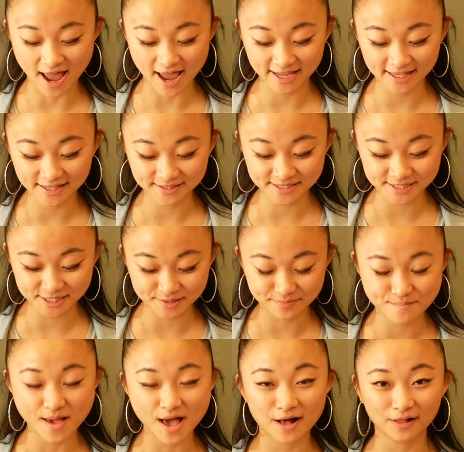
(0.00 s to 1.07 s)
I can
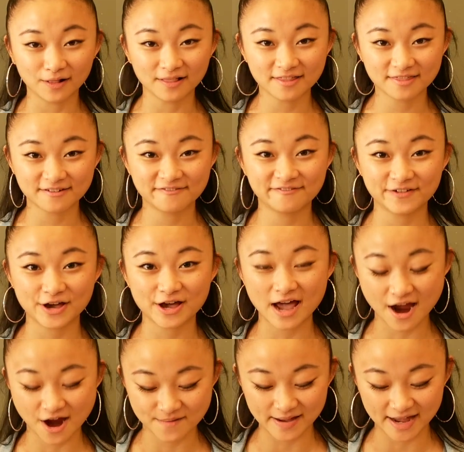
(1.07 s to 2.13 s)
smell the pho
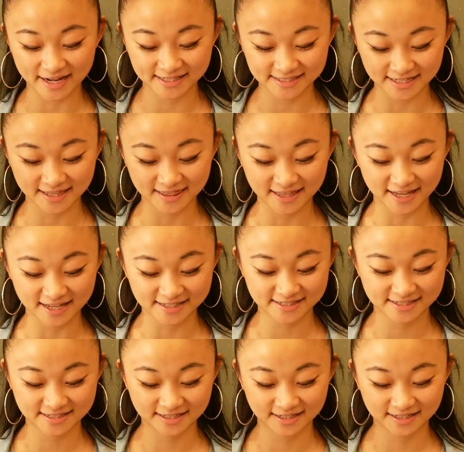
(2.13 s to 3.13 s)
aromatics in this.